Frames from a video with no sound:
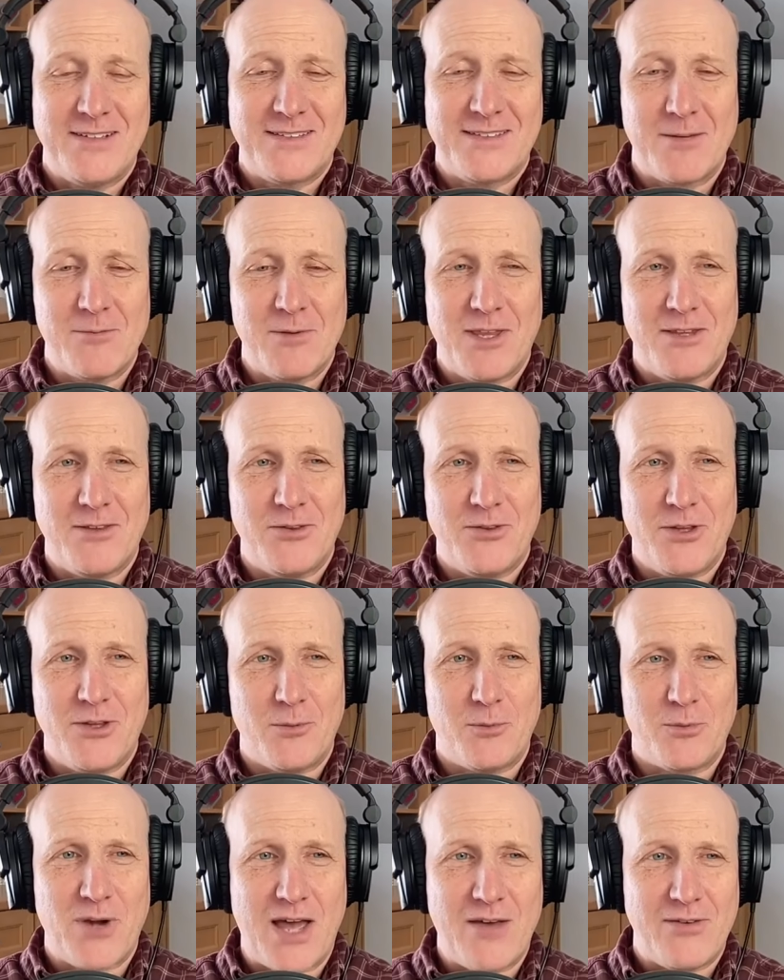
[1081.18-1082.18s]
some of the
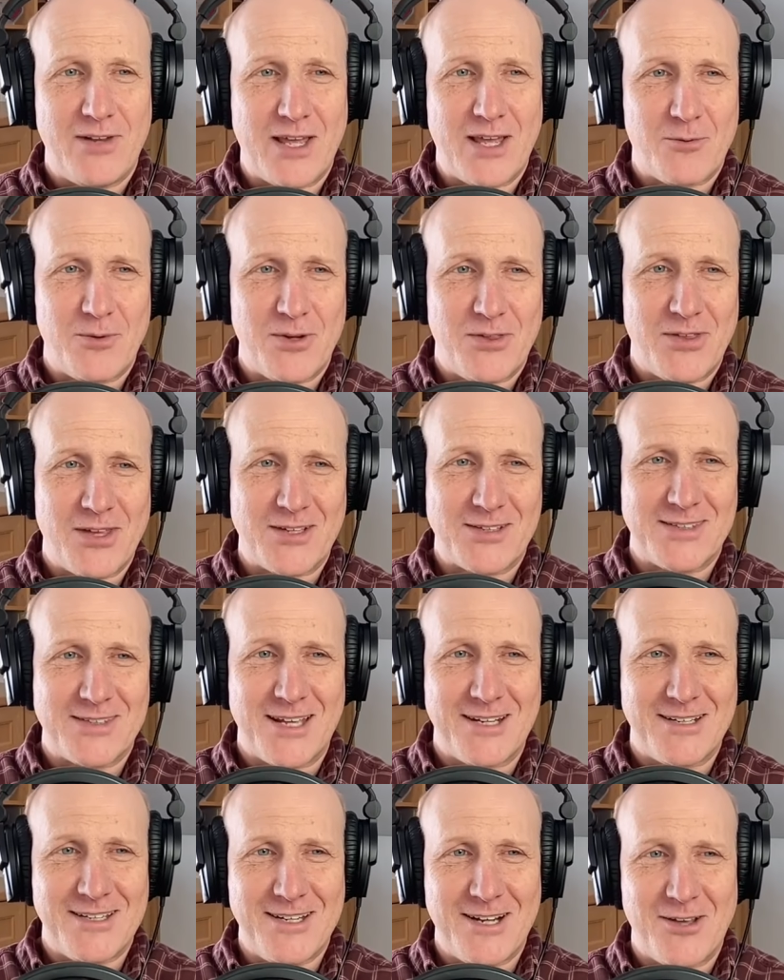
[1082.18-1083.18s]
little private equity things
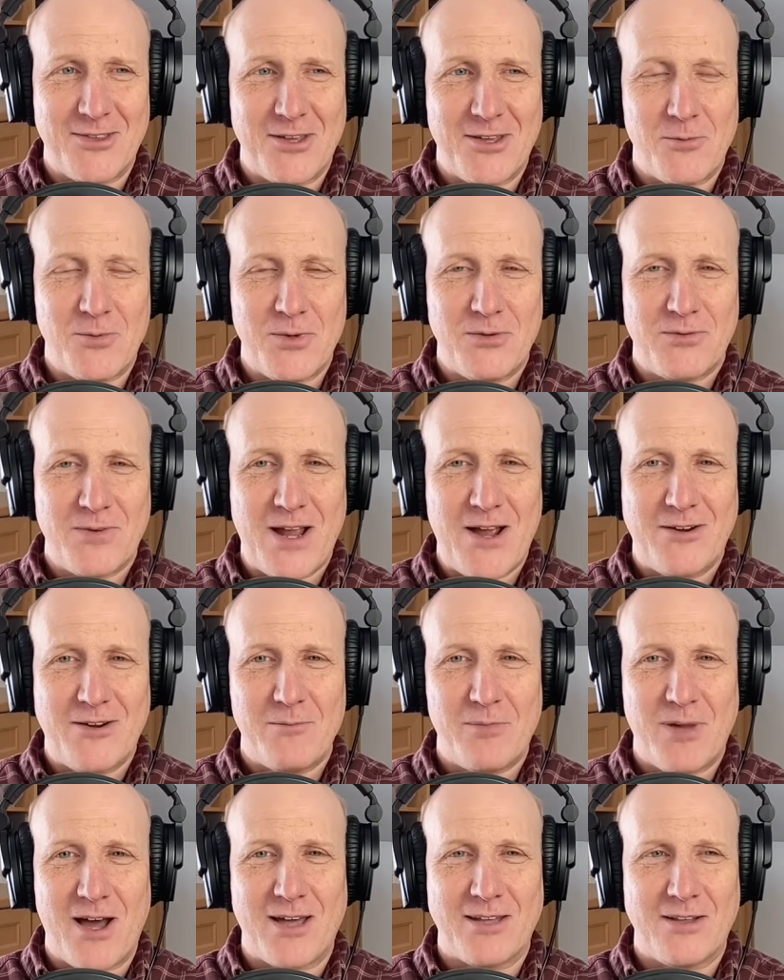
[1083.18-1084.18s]
that, you know, that we frown
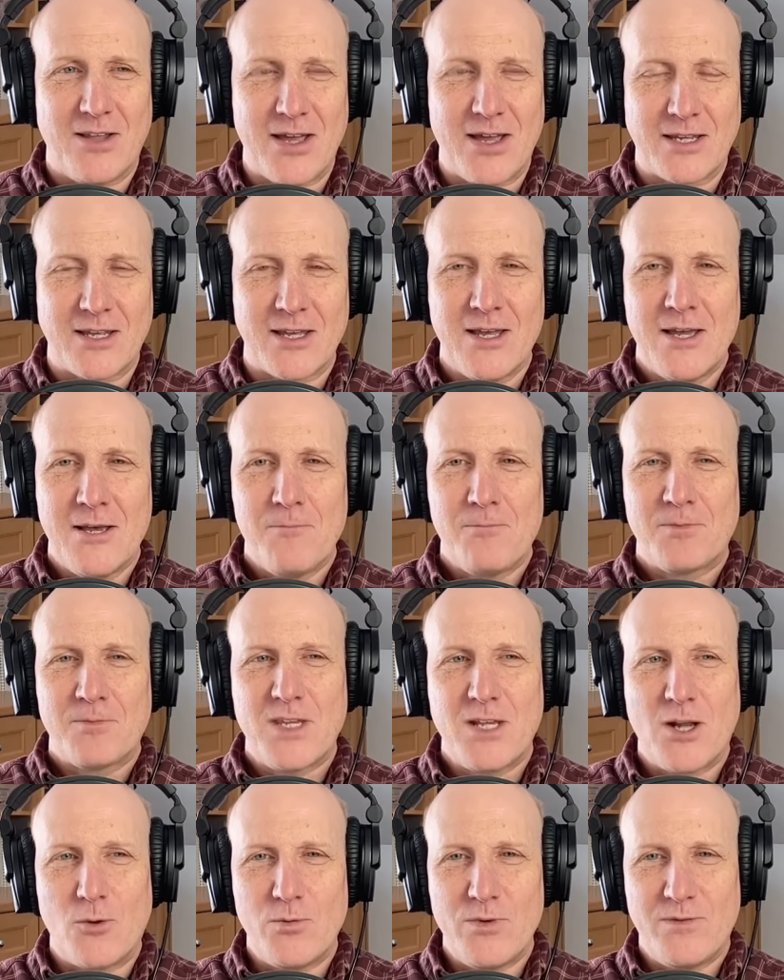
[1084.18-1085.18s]
upon, like,
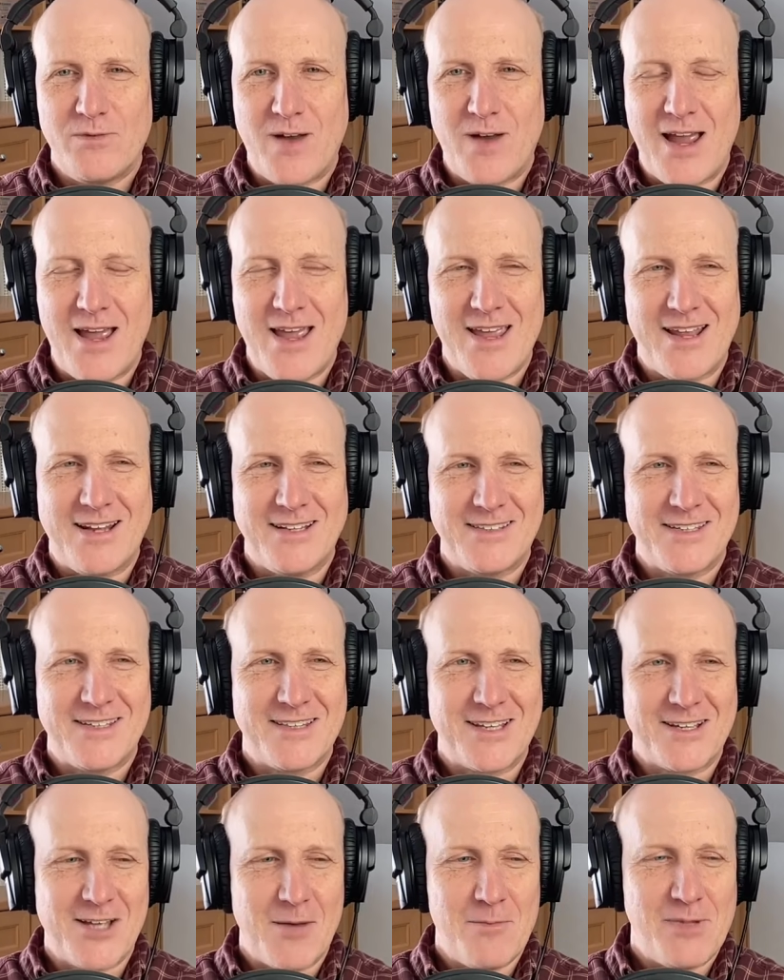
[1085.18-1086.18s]
you know, refinancing
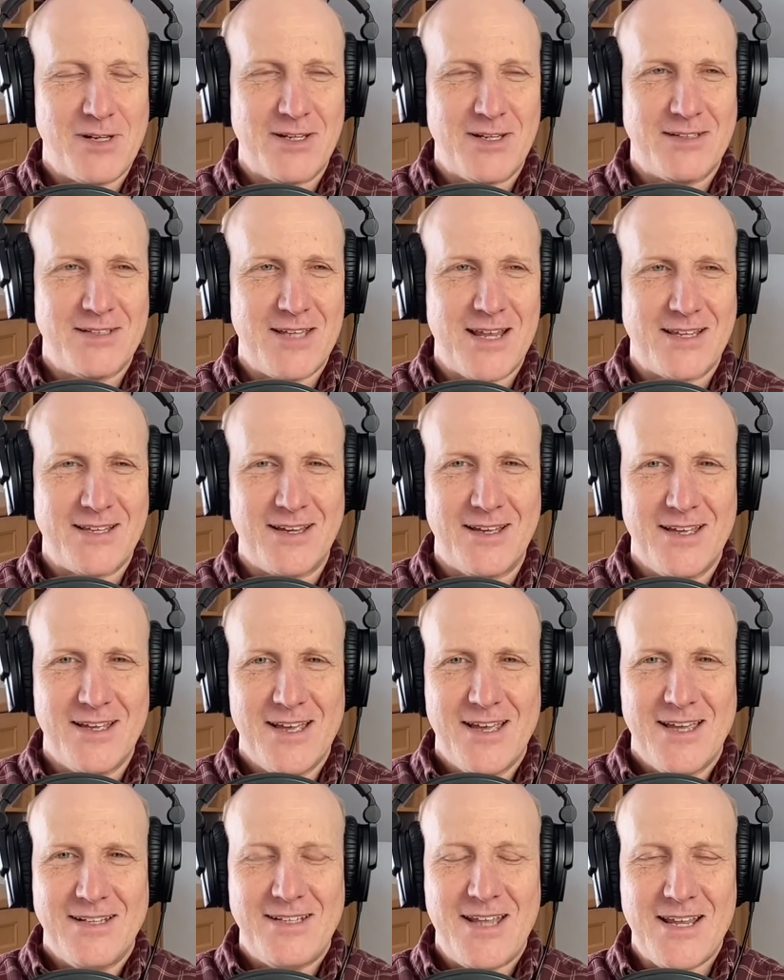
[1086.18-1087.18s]
the company to take a
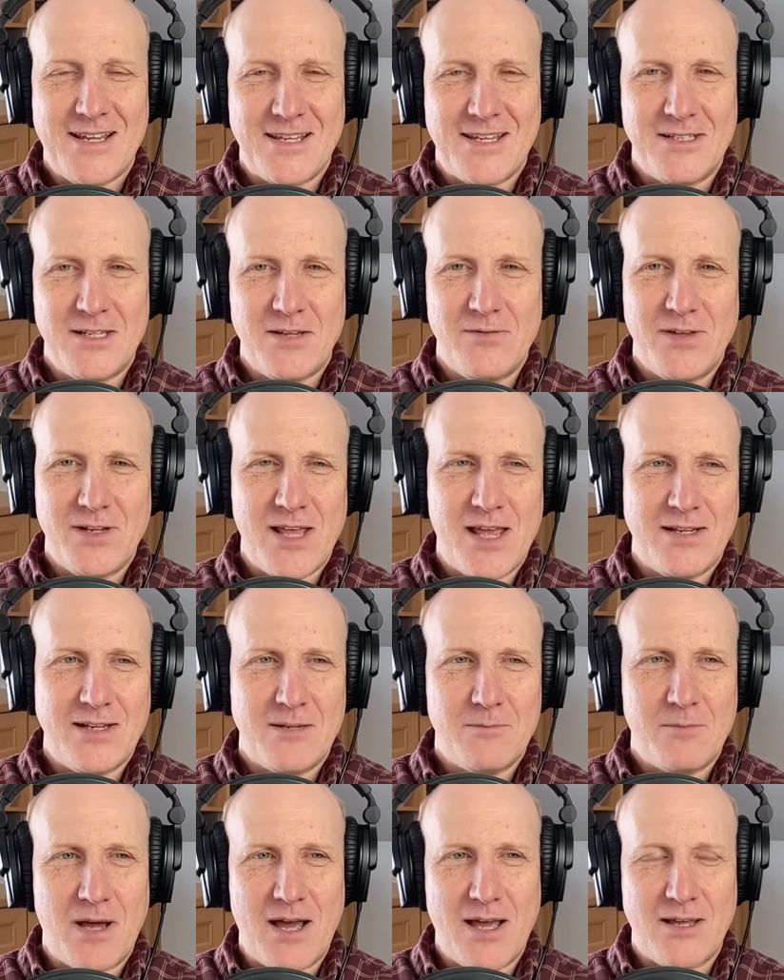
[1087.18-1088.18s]
take a dividend
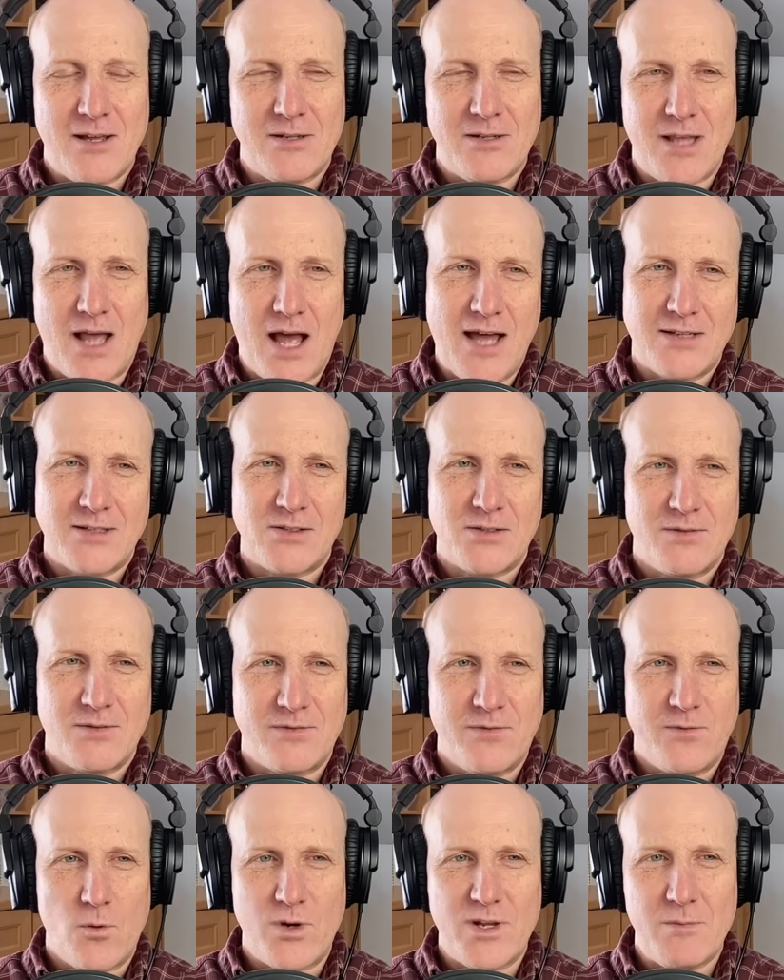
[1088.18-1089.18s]
and buy a yacht, just a
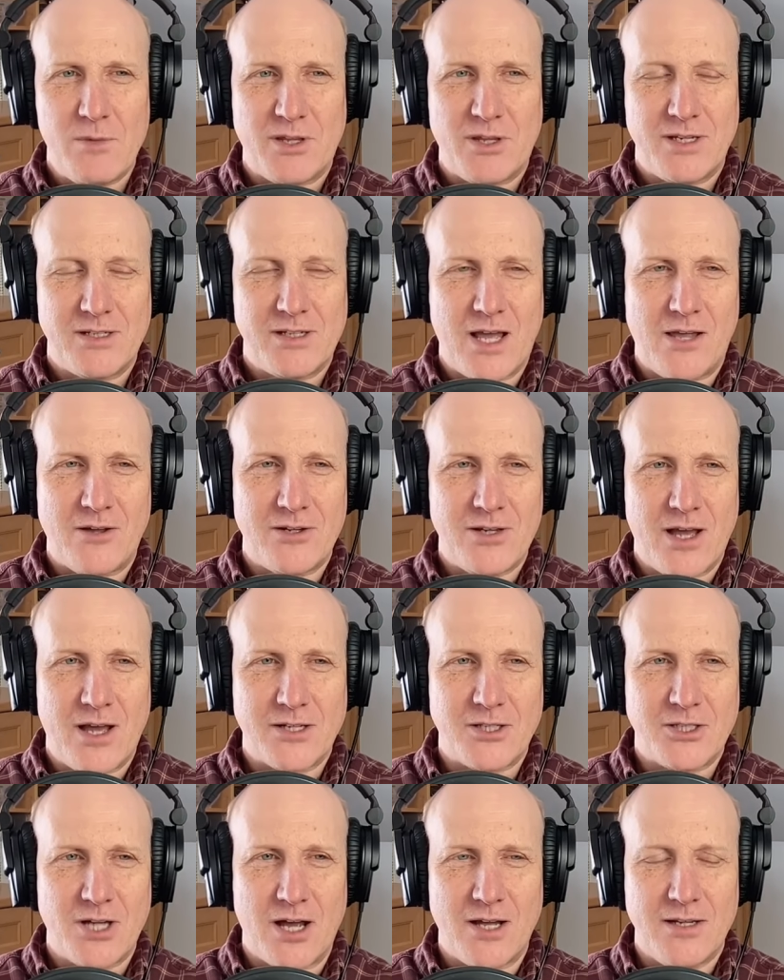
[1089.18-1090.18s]
forty million dollar
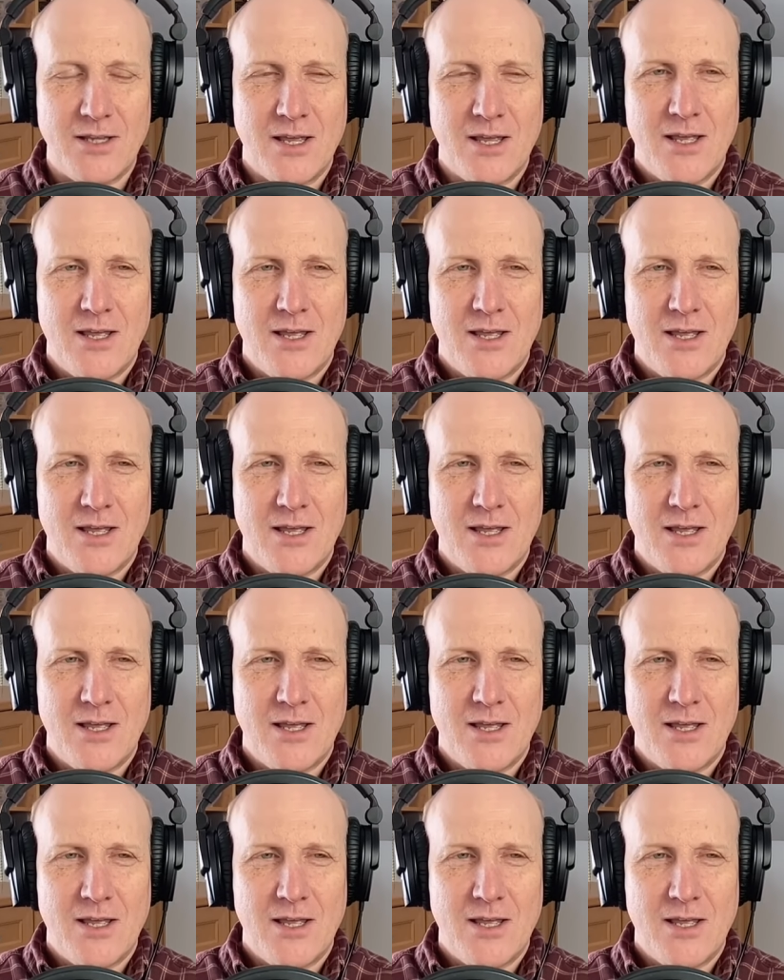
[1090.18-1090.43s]
yacht, John.